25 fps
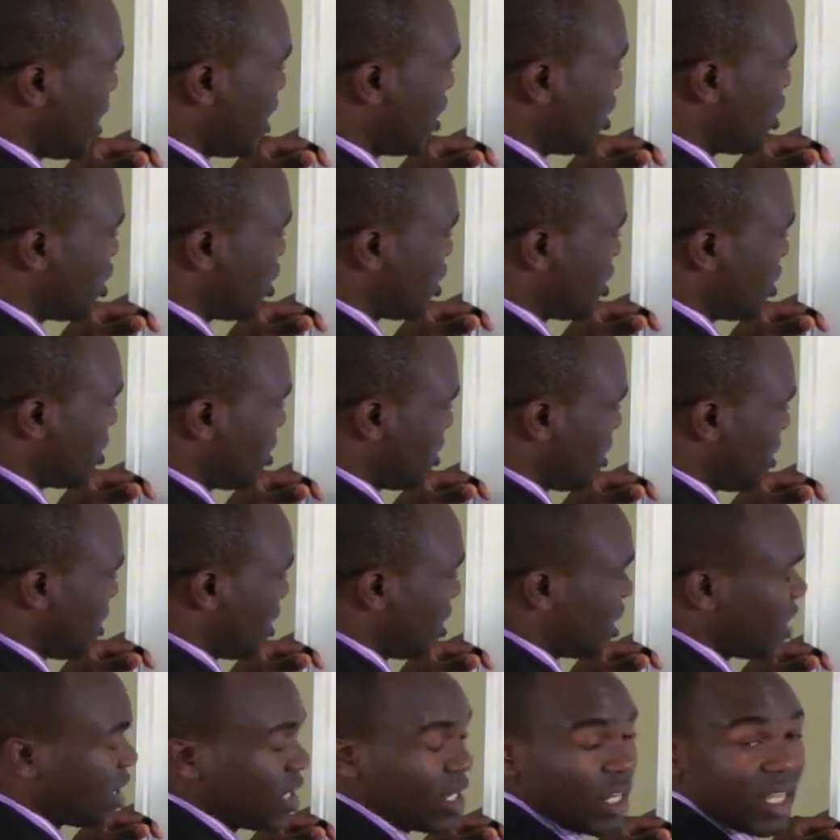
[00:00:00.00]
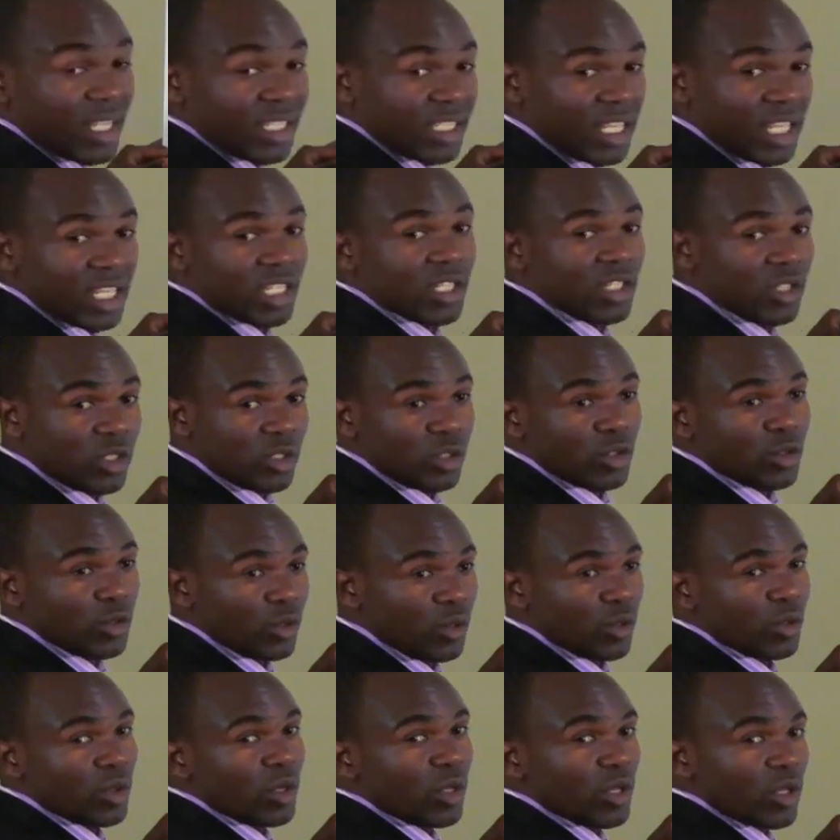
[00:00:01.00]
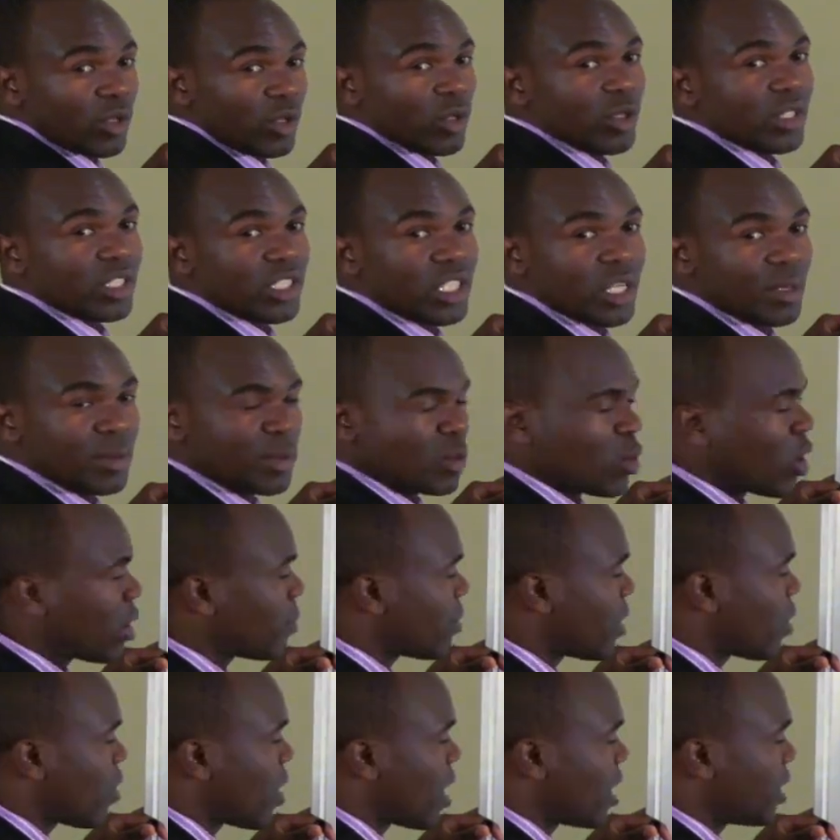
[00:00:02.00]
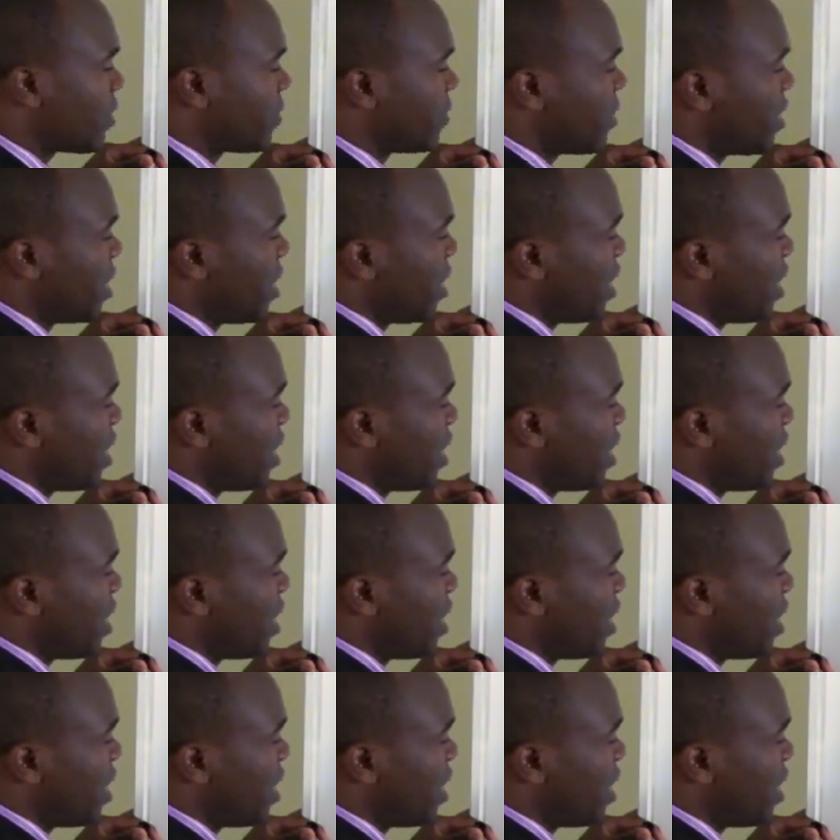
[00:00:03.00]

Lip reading: h. Let's just do those steps one by one.